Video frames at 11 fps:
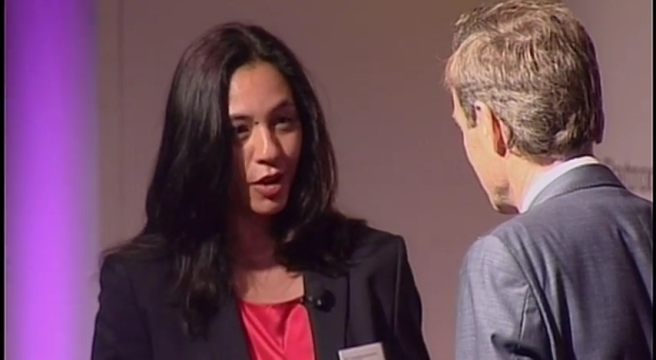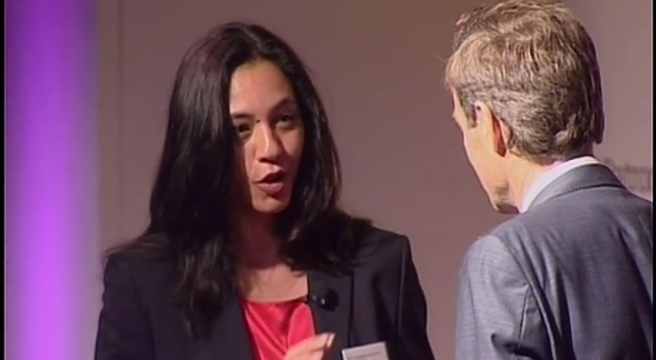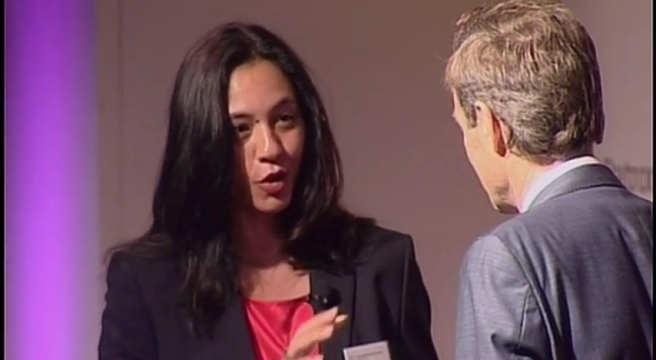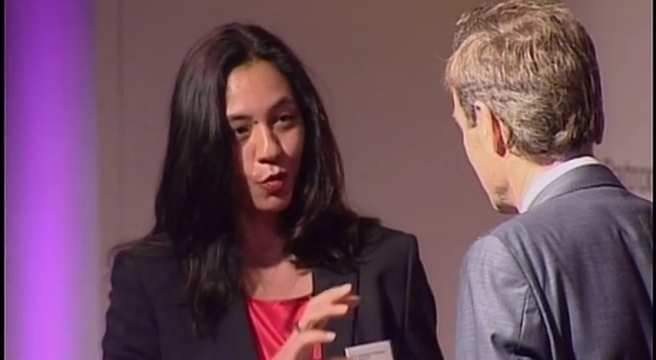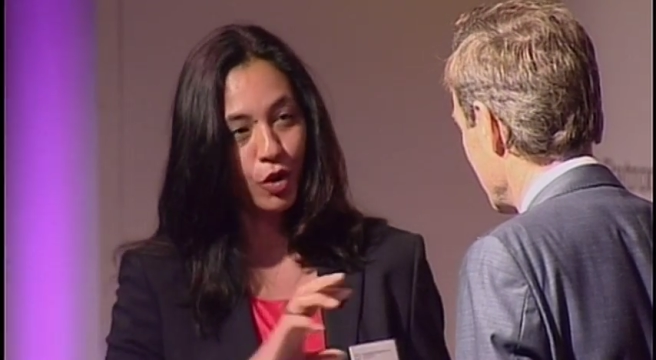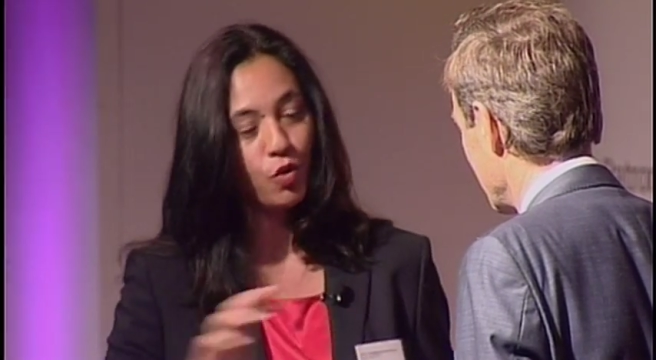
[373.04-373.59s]

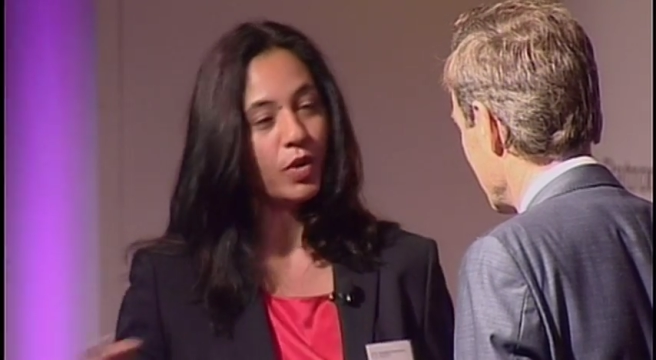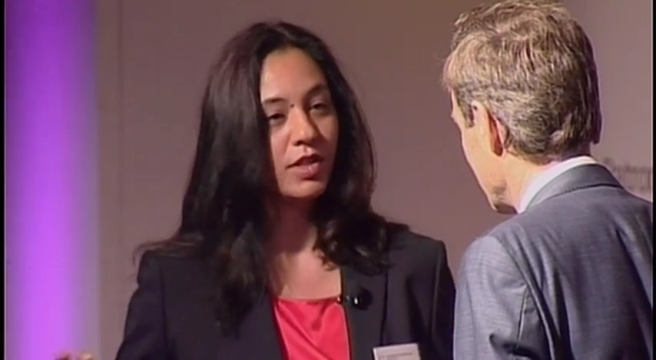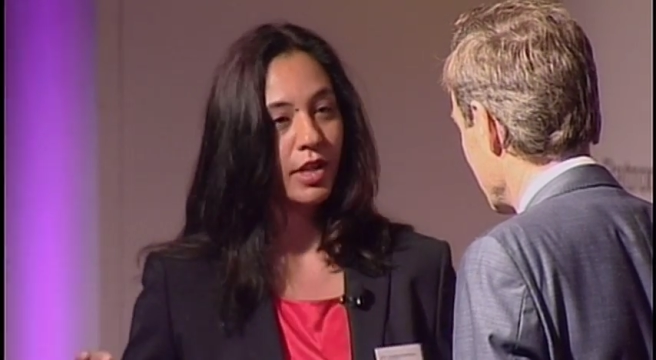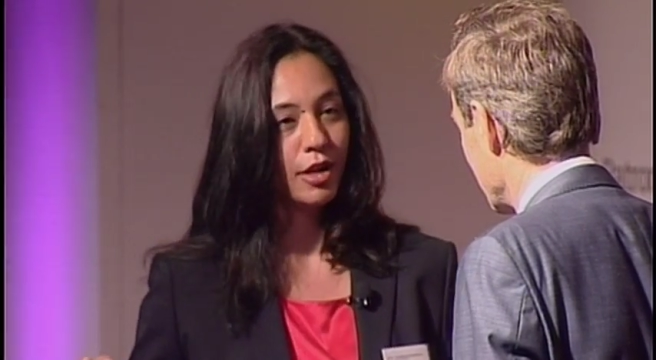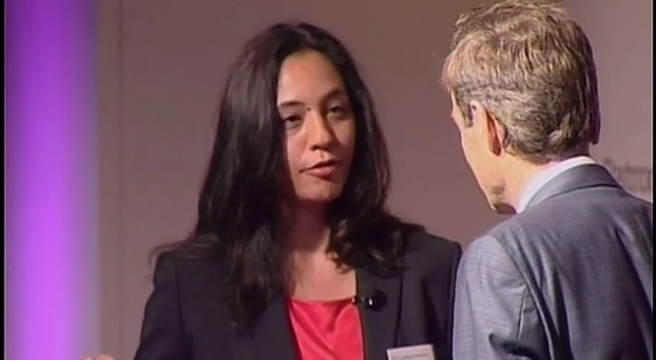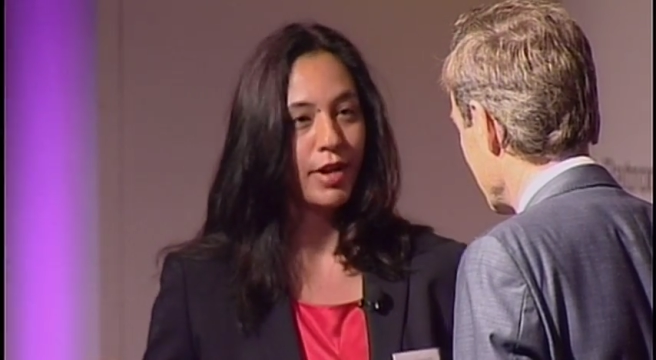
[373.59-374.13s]
we always
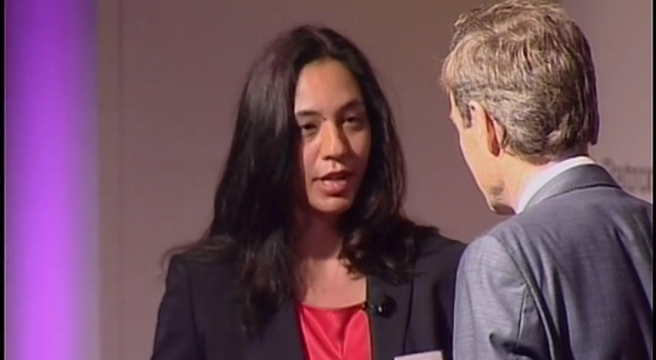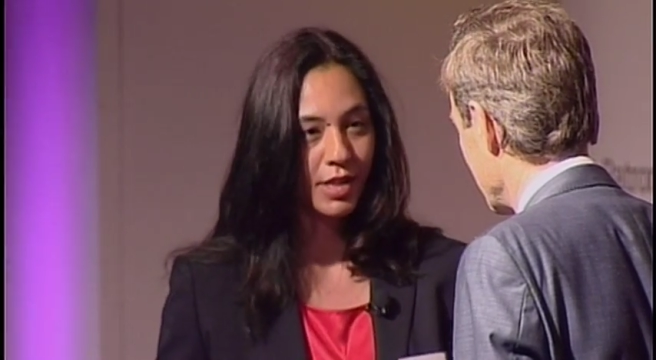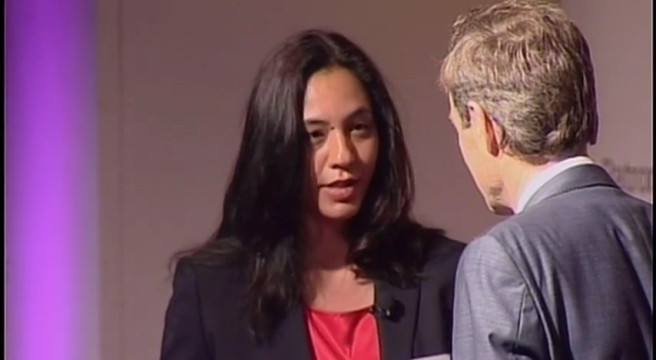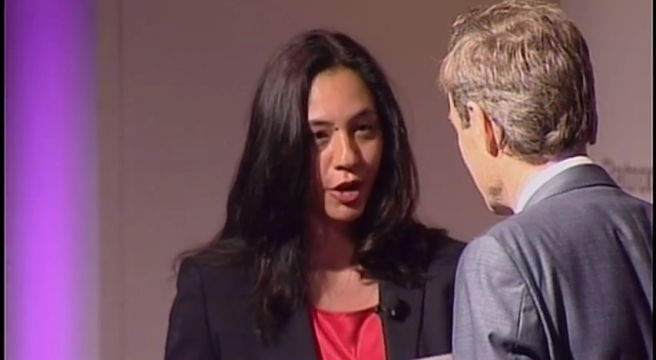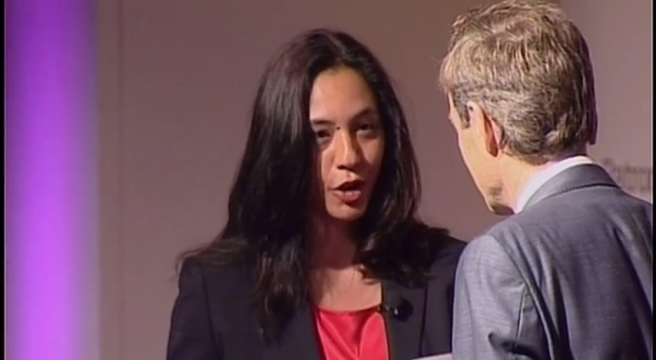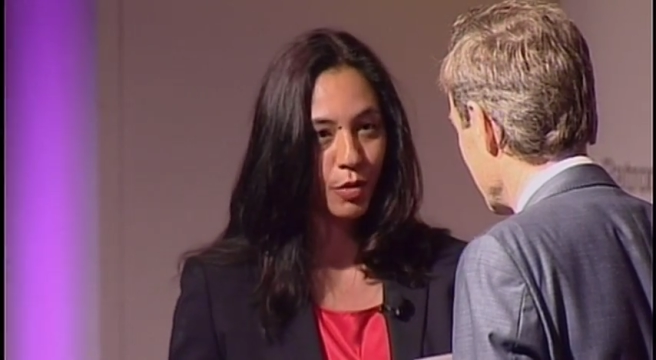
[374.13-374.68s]
think of ready,
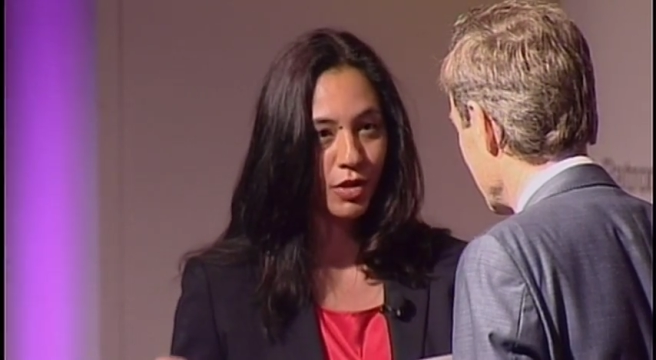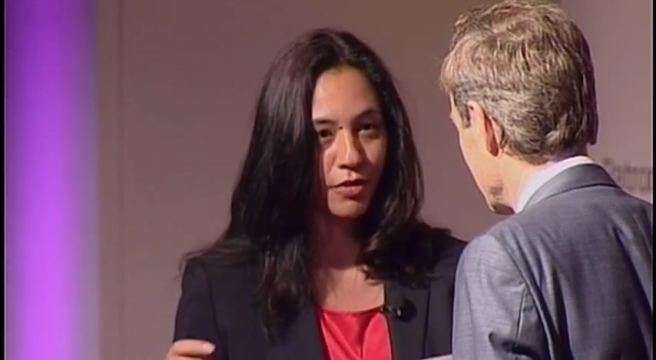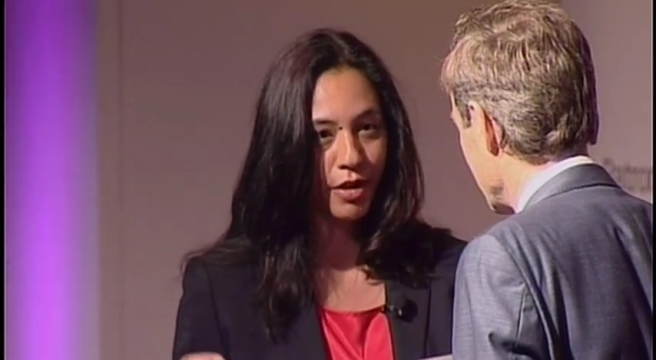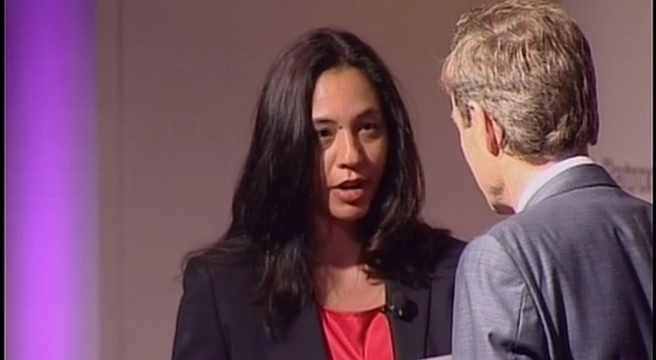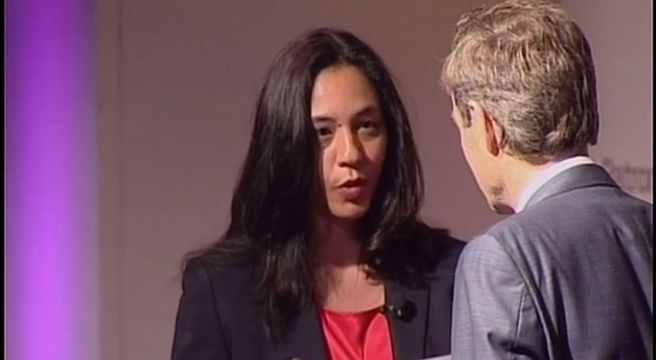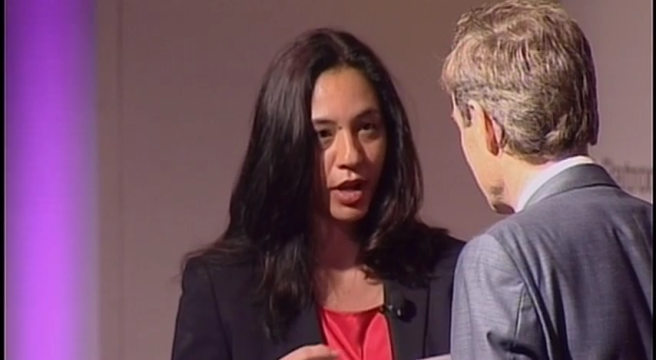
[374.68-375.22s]
set, go as a very
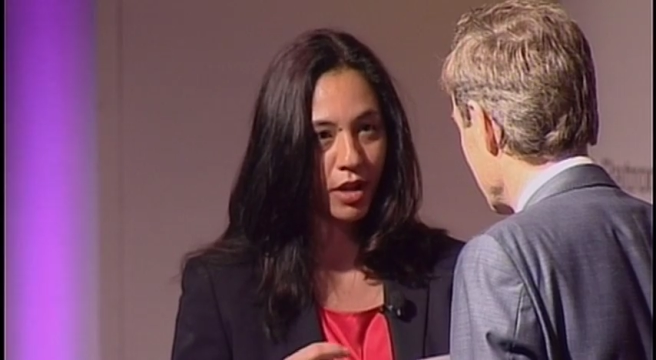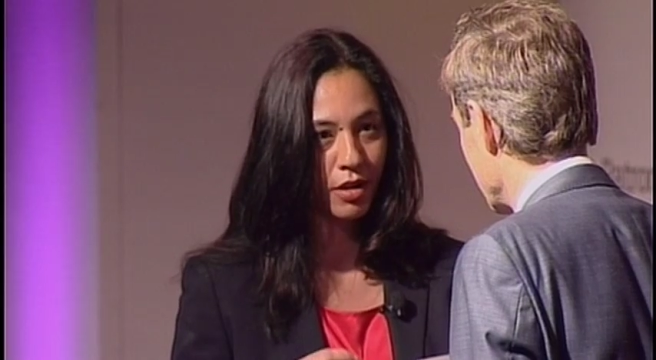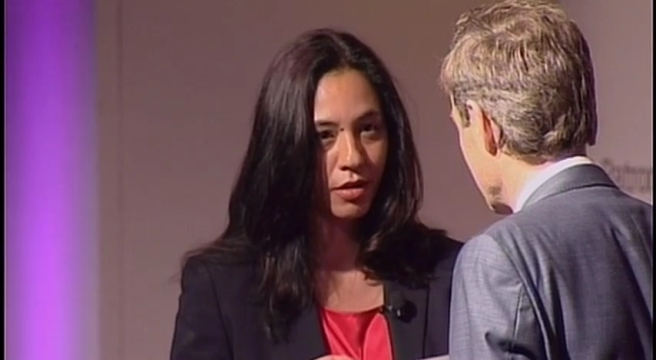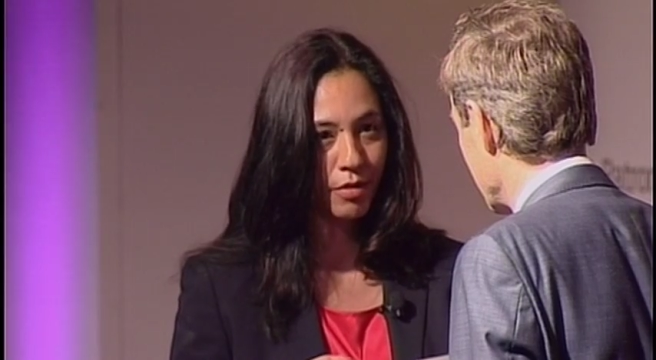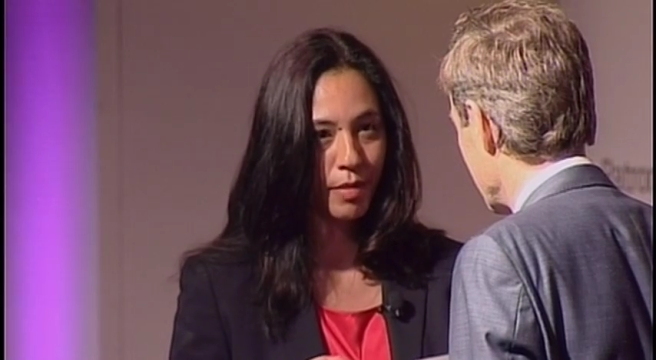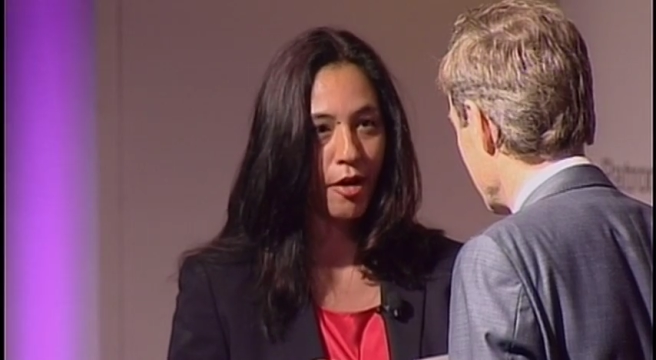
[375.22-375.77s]
quick
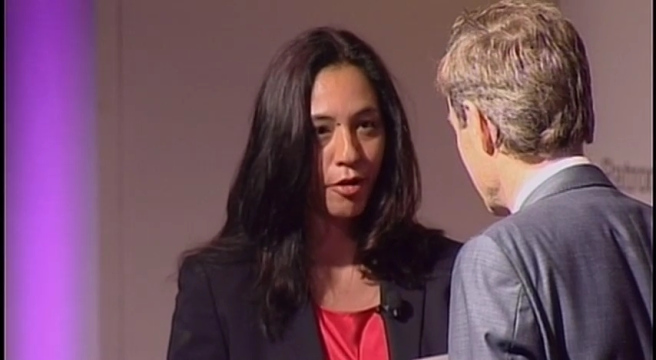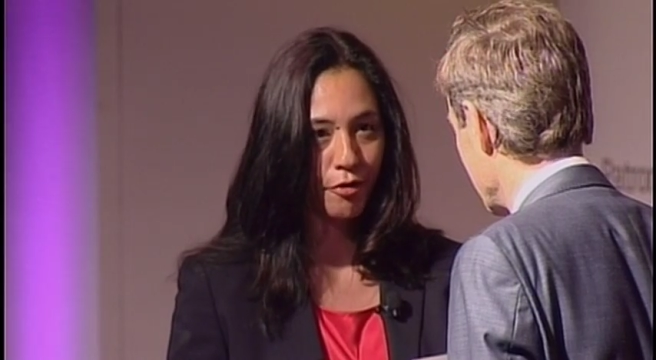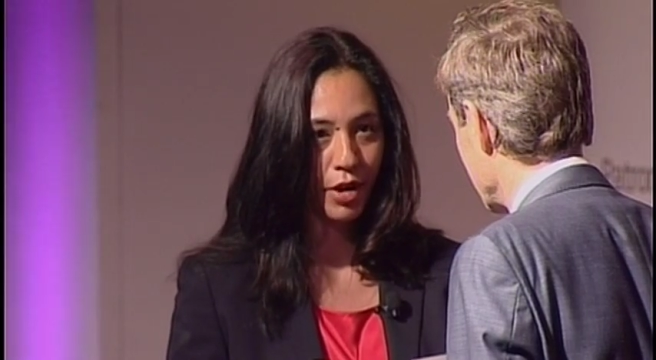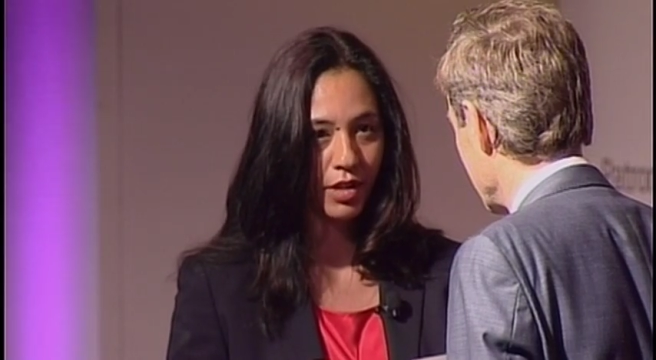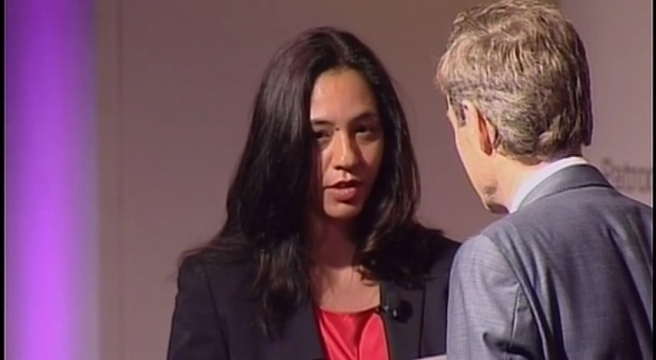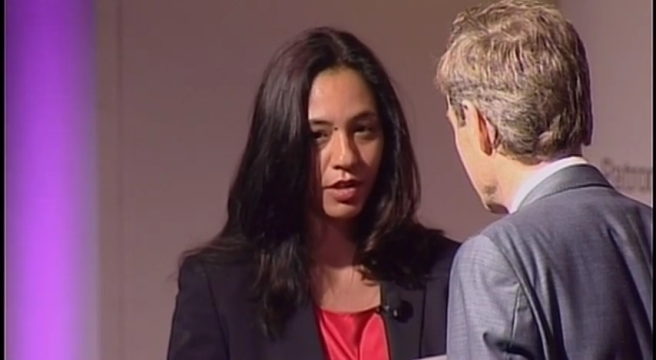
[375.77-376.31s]

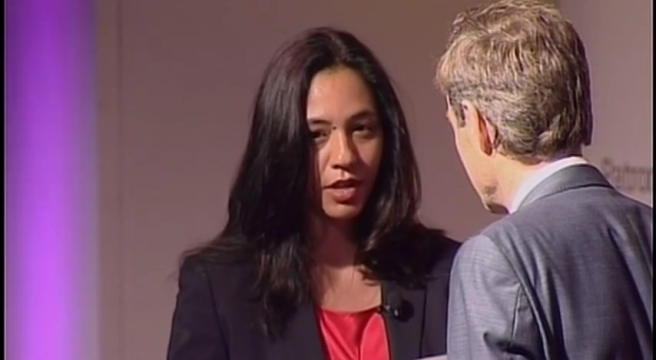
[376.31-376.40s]
paraphrase.